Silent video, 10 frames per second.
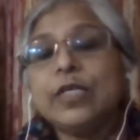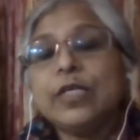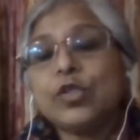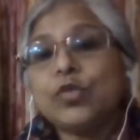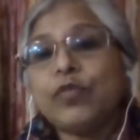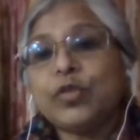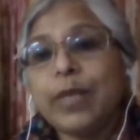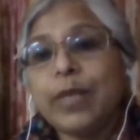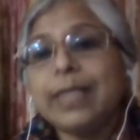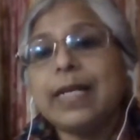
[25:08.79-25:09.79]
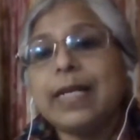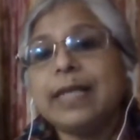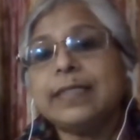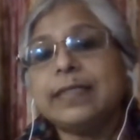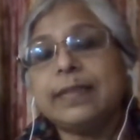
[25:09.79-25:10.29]
So for 12th
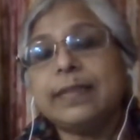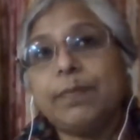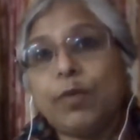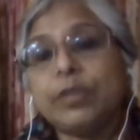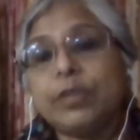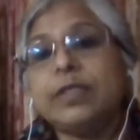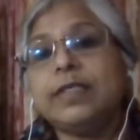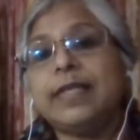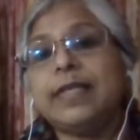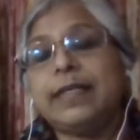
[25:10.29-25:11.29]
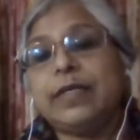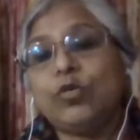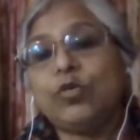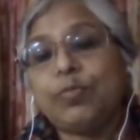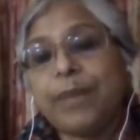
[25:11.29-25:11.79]
class, it is important that they
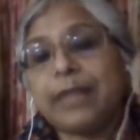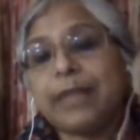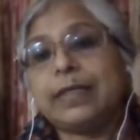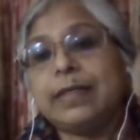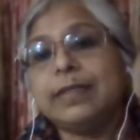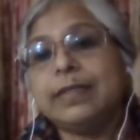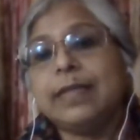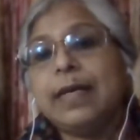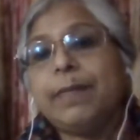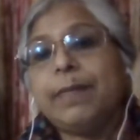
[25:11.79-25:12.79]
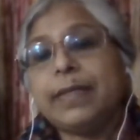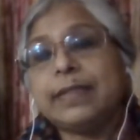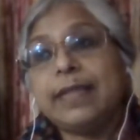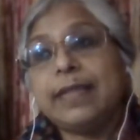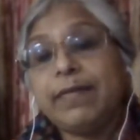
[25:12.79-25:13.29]
do practicals
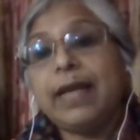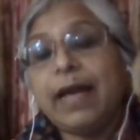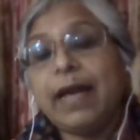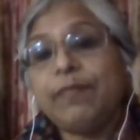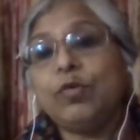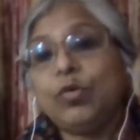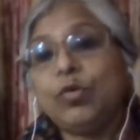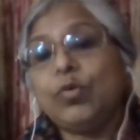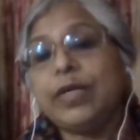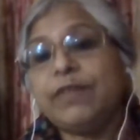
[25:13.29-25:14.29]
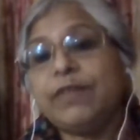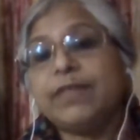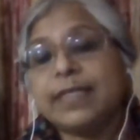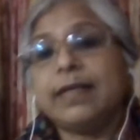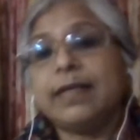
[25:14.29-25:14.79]
because they will have to do it
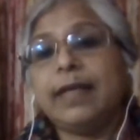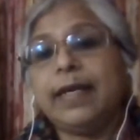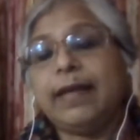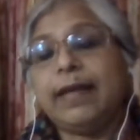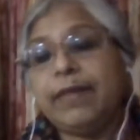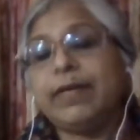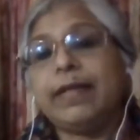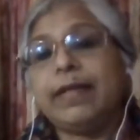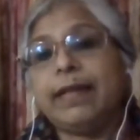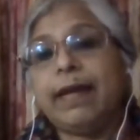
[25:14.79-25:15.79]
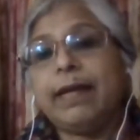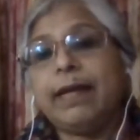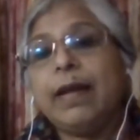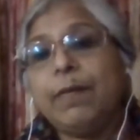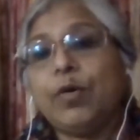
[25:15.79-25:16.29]
physically even in
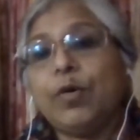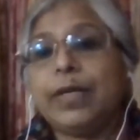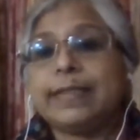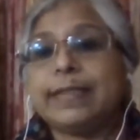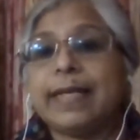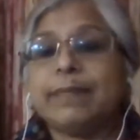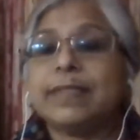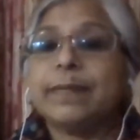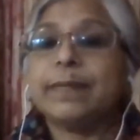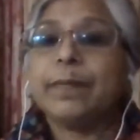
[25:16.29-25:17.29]
their board exams.